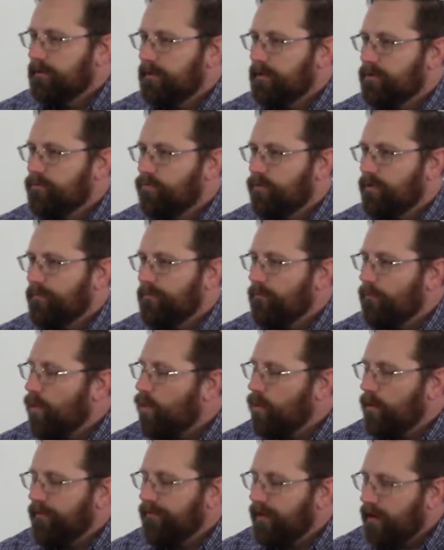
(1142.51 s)
is worth
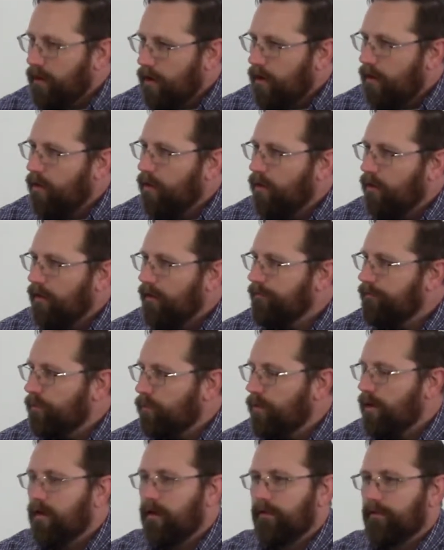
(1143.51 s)
more than all of the
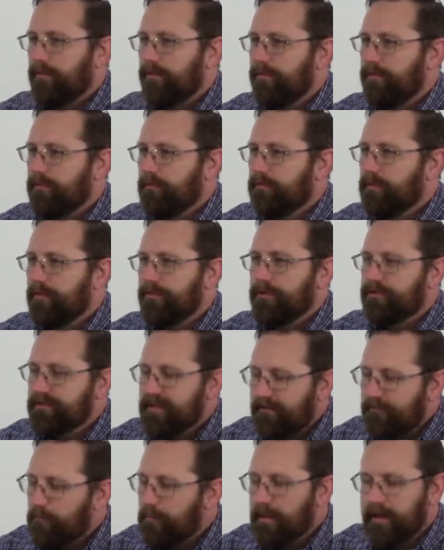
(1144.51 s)
wealth that there's
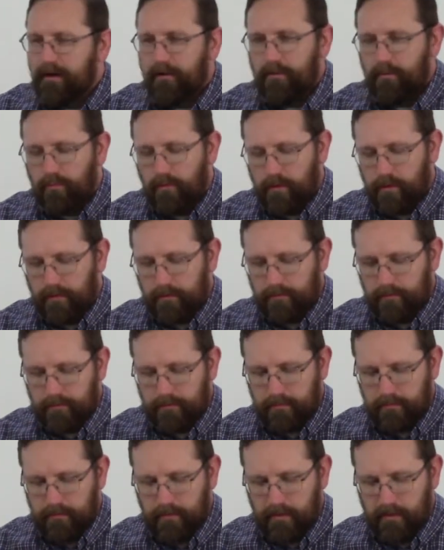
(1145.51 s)
ever been in the world.
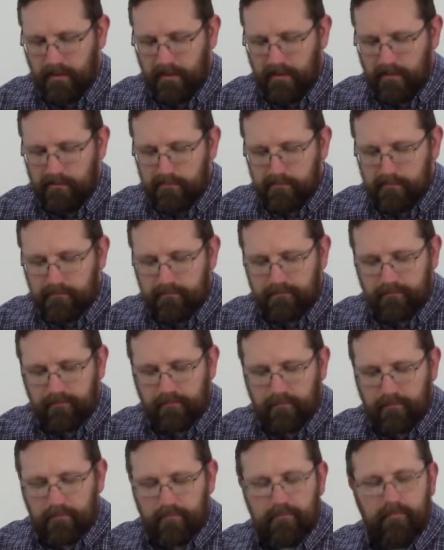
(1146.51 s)

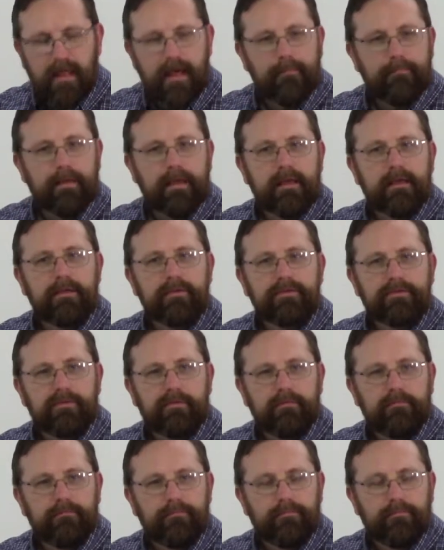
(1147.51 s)
That means
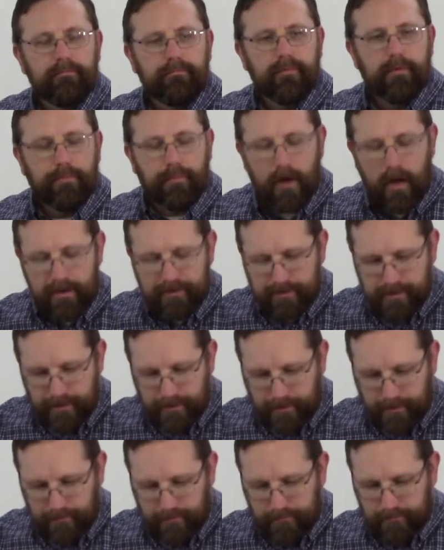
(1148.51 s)
the
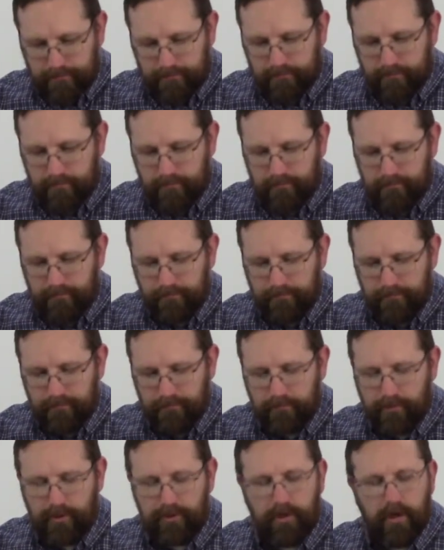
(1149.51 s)
prostitute,
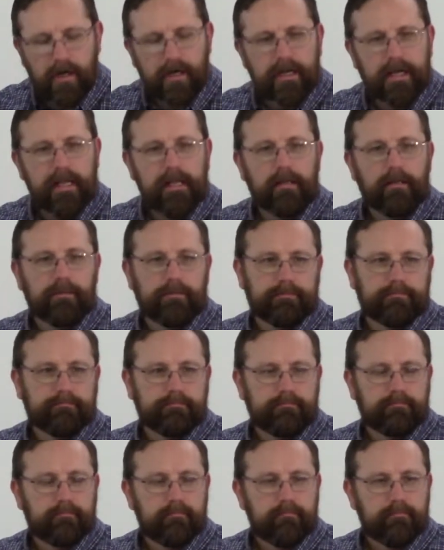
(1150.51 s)
the drug dealer,
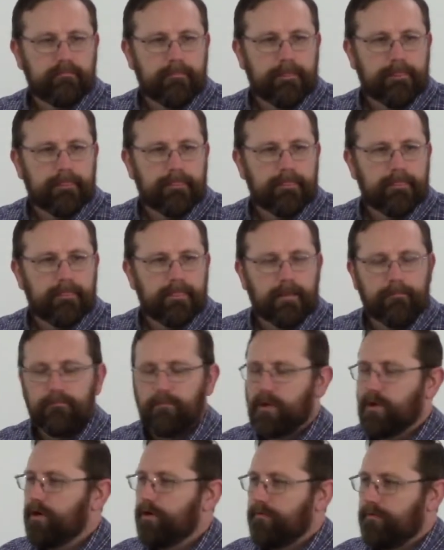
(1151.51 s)
the
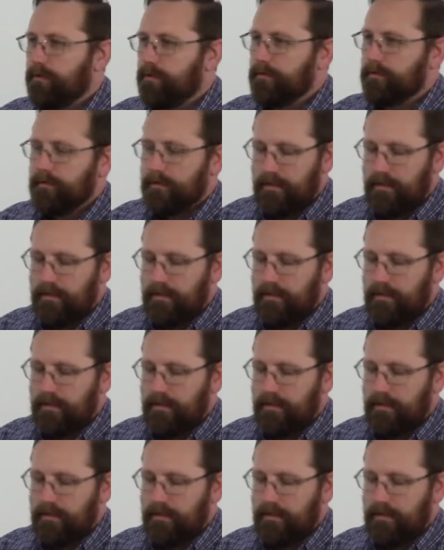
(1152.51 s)
murderer.